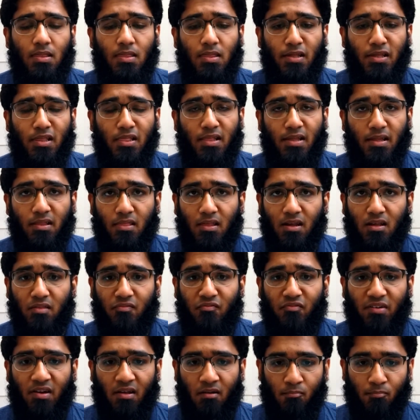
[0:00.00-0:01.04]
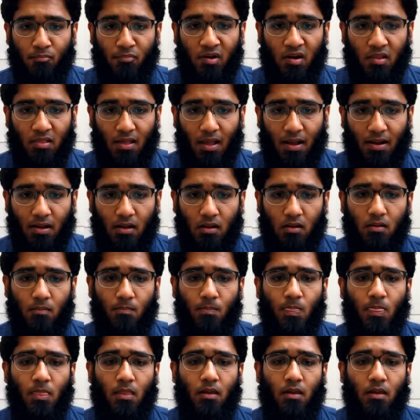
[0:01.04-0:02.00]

66 frame per second,